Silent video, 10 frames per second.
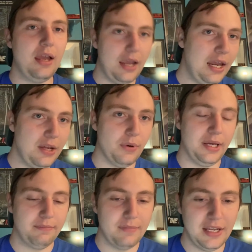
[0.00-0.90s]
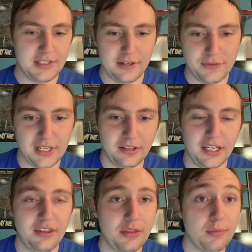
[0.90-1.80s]
Anyway, as I've said
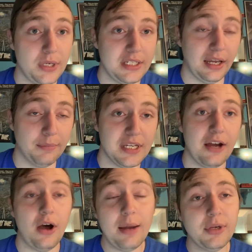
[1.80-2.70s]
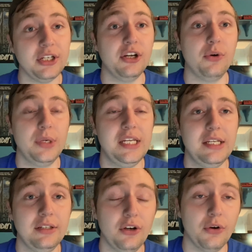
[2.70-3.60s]
like 3 times now, I'm going to go eat
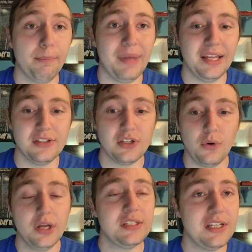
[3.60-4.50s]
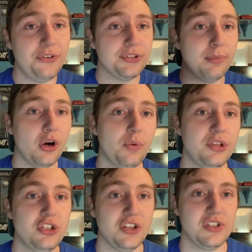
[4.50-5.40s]
and go to bed. So until tomorrow with
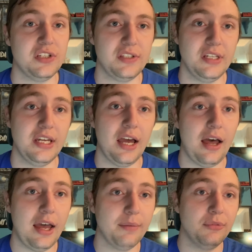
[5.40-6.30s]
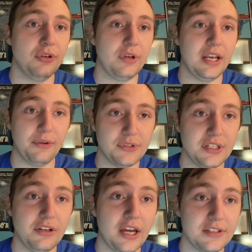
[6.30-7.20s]
Justice League, I'm Luke and I will see
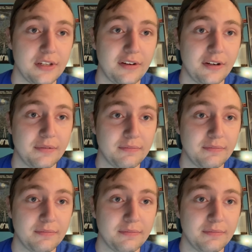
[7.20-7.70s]
you guys later.